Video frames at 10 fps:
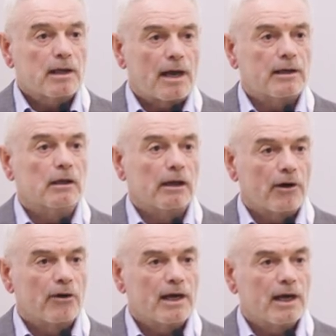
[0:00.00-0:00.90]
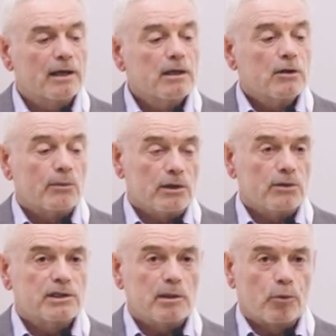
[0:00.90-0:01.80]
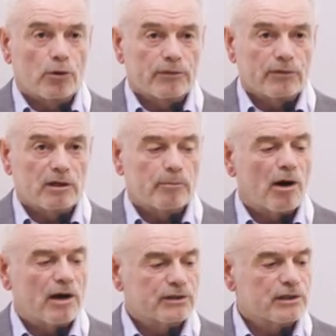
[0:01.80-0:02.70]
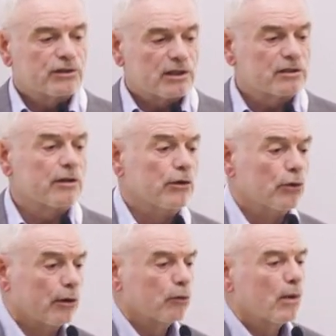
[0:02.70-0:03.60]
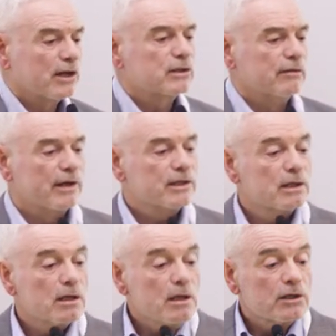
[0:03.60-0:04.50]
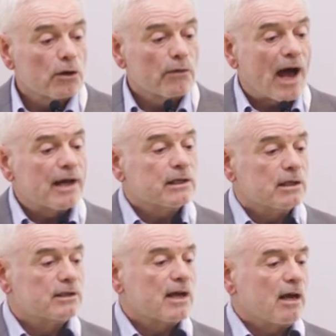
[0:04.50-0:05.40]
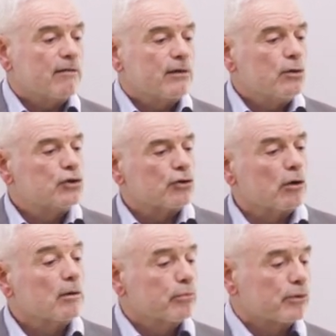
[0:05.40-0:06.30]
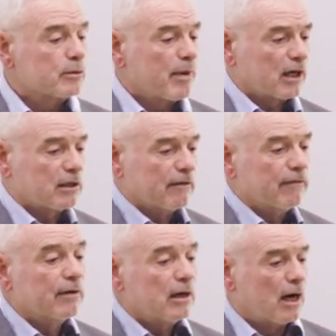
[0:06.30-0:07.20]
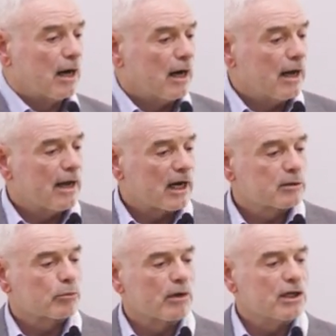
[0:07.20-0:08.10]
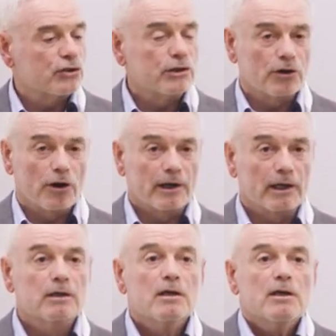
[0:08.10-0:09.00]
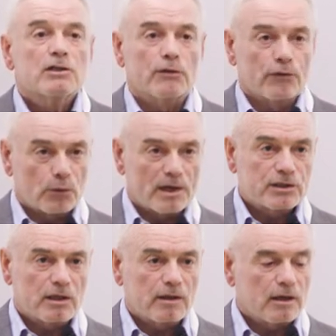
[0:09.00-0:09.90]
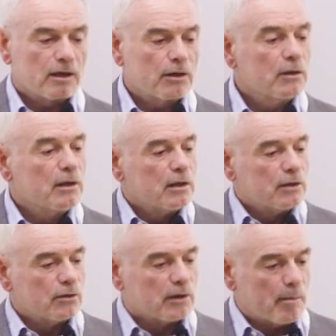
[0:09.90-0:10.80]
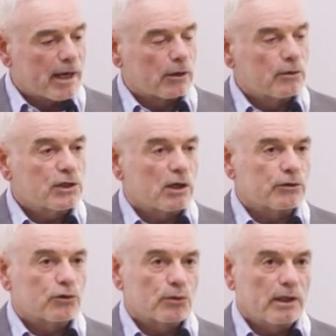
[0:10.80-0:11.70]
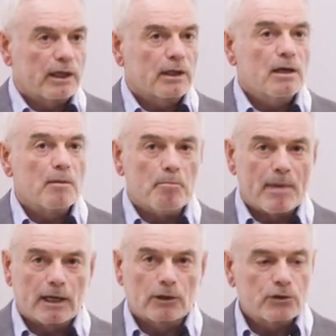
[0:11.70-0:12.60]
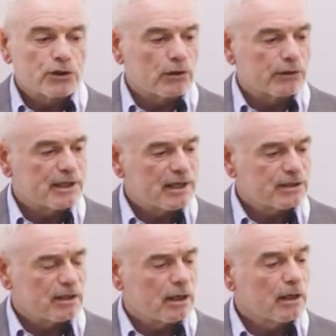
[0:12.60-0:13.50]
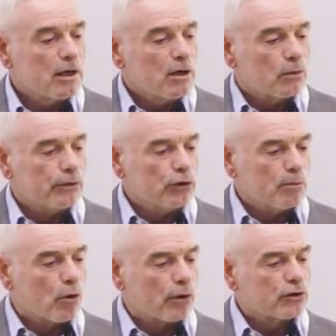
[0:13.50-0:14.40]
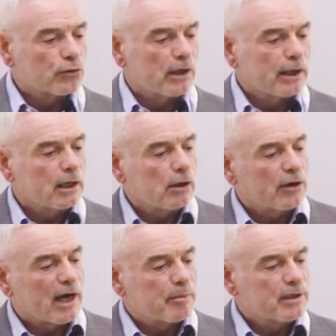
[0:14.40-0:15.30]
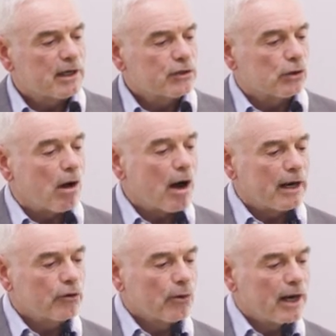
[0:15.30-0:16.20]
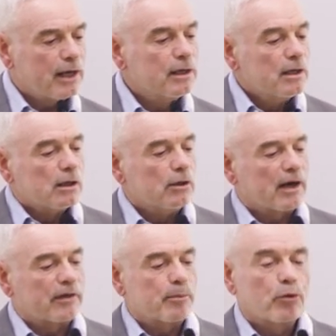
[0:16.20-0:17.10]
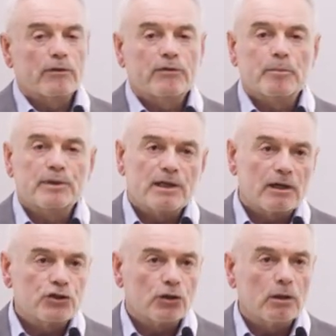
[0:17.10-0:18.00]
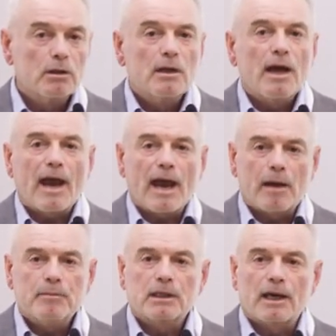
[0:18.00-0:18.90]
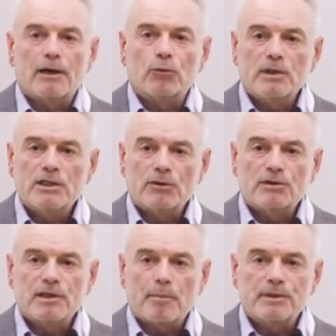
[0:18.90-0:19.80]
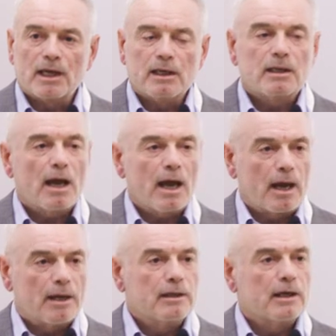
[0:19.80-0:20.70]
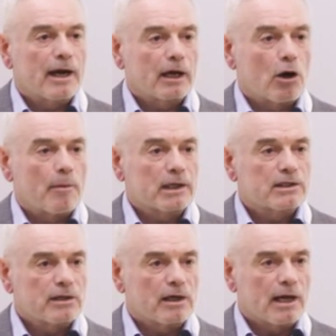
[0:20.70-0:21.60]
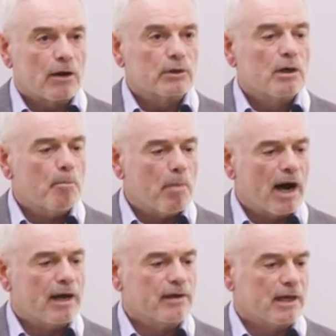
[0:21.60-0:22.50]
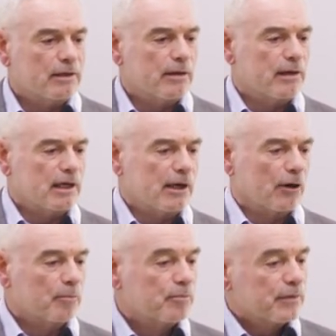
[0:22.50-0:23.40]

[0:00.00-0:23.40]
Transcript: Candelaria? We do see porphyry deposits just to the northwest of us. So that is a future prospective exploration target. So for the rest of the year, doing the metallurgical drilling, metallurgical testing, we'll do more drilling, look at potential high grade, look at the porphyry potential, aim to get a resource update and an economic study out by the end of the year.